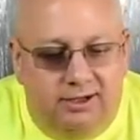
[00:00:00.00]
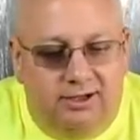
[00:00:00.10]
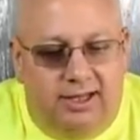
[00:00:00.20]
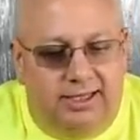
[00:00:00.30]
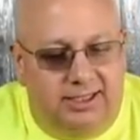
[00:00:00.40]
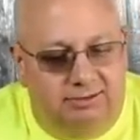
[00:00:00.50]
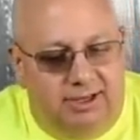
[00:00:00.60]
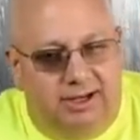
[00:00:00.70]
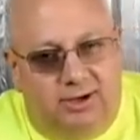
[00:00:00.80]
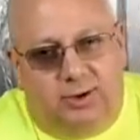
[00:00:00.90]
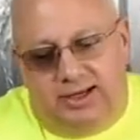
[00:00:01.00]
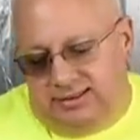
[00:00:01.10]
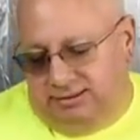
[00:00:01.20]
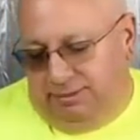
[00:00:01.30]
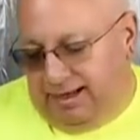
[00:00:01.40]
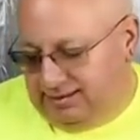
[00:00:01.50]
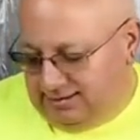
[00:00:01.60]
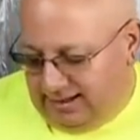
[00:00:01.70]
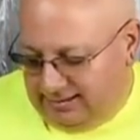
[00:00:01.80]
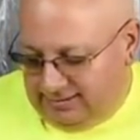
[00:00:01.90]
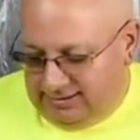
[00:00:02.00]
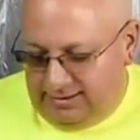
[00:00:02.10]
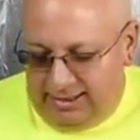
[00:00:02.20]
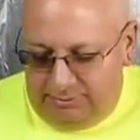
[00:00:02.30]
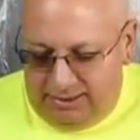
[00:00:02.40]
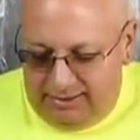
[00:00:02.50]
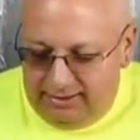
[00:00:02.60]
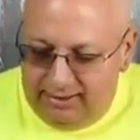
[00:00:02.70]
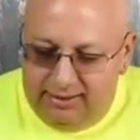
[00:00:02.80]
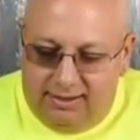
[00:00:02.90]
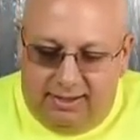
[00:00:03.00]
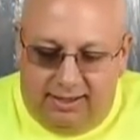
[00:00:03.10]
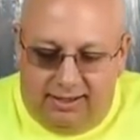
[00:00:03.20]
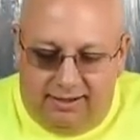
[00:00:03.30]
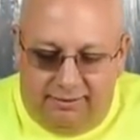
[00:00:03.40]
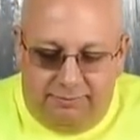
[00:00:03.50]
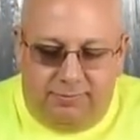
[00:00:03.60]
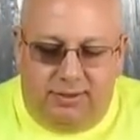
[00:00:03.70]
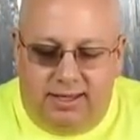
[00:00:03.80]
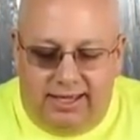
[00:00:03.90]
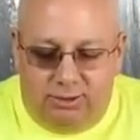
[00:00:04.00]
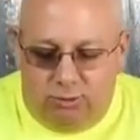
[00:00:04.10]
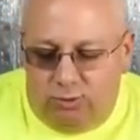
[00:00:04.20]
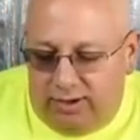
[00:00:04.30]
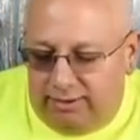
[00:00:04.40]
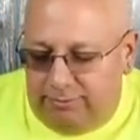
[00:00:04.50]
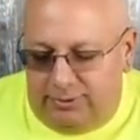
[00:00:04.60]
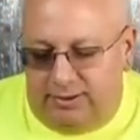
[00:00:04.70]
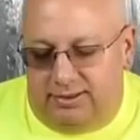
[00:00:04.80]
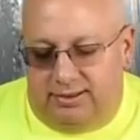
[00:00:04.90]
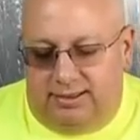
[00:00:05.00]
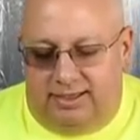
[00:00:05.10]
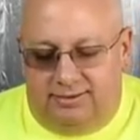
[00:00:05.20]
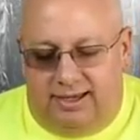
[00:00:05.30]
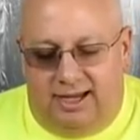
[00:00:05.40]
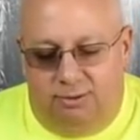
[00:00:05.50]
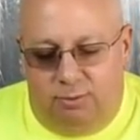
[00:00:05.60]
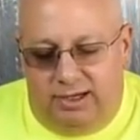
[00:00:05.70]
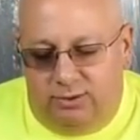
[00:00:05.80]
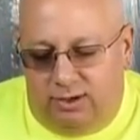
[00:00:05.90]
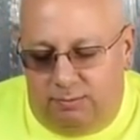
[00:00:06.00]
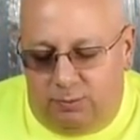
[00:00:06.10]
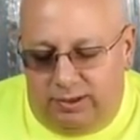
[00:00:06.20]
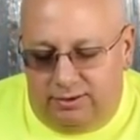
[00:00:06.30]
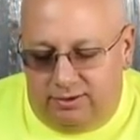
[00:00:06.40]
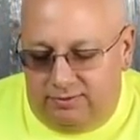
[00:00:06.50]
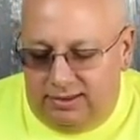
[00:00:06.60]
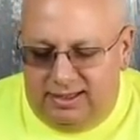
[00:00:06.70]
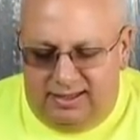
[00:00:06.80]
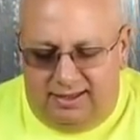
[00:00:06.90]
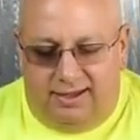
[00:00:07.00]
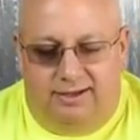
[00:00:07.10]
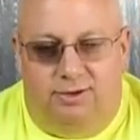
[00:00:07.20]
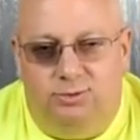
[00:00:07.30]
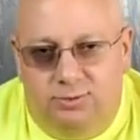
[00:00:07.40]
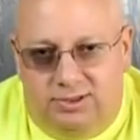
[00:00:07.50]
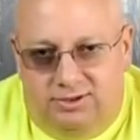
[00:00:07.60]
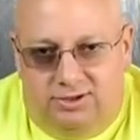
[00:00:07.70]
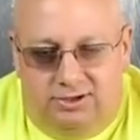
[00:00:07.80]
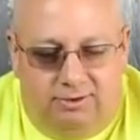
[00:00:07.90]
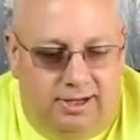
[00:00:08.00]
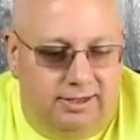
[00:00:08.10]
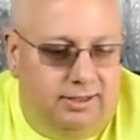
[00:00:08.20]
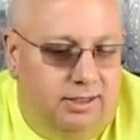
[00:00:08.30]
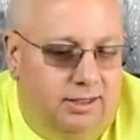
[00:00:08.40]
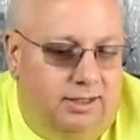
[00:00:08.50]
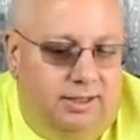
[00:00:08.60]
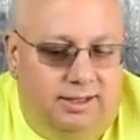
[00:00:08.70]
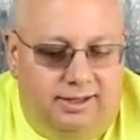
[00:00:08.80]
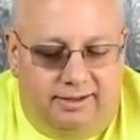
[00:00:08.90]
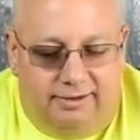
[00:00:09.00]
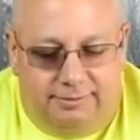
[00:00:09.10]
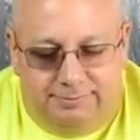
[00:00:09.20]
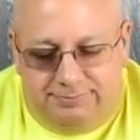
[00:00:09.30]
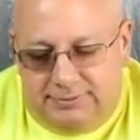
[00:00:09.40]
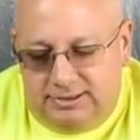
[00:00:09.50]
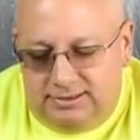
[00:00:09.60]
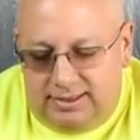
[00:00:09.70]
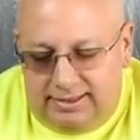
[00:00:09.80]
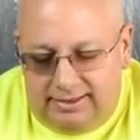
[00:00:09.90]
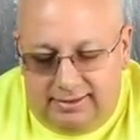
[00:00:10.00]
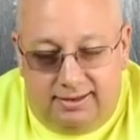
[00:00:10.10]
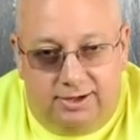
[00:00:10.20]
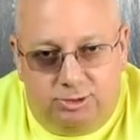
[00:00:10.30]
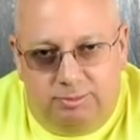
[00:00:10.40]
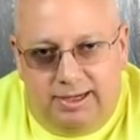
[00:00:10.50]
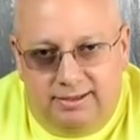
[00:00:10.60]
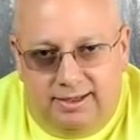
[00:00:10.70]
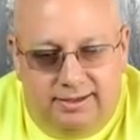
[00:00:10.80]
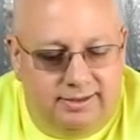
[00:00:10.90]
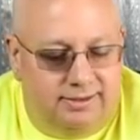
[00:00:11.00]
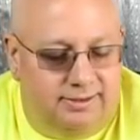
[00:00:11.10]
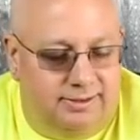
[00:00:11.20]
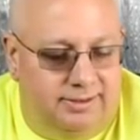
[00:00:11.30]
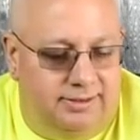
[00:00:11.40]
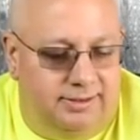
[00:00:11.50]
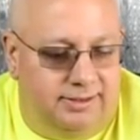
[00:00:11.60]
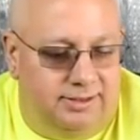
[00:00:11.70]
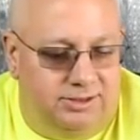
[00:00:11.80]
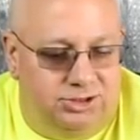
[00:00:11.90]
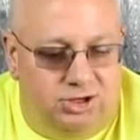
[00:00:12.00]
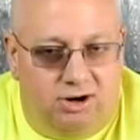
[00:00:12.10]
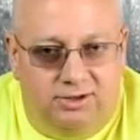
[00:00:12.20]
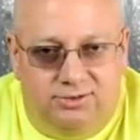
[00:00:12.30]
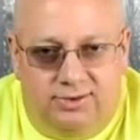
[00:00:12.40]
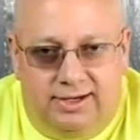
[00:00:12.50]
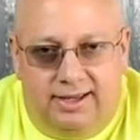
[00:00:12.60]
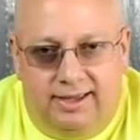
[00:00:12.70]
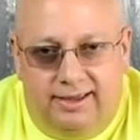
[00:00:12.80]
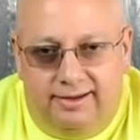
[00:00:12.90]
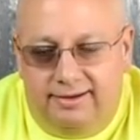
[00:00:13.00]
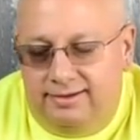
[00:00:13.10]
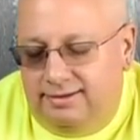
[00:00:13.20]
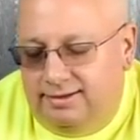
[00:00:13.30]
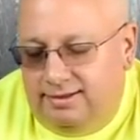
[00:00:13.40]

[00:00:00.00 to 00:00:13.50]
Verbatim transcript: you're lucky you've got a crazy mad scientist like me. Um, I grew up as a ham radio operator. Yeah, no, it's really nerdy, right? Um, studying the electromagnetic uh, charts that I had